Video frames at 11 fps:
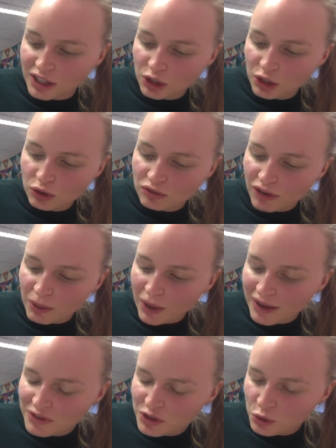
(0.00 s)
You can write
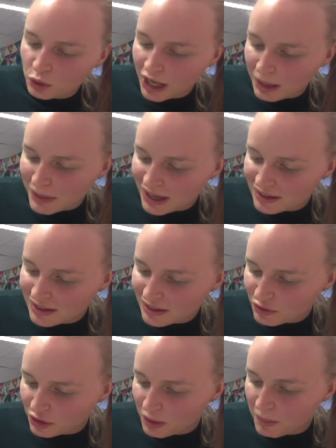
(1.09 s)
whatever your name is,
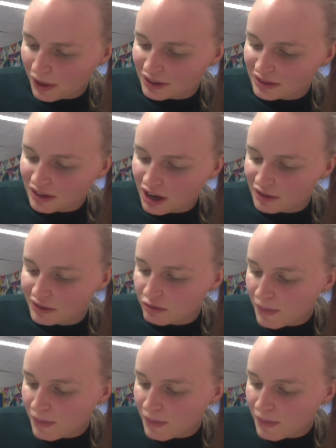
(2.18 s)
followed by diary.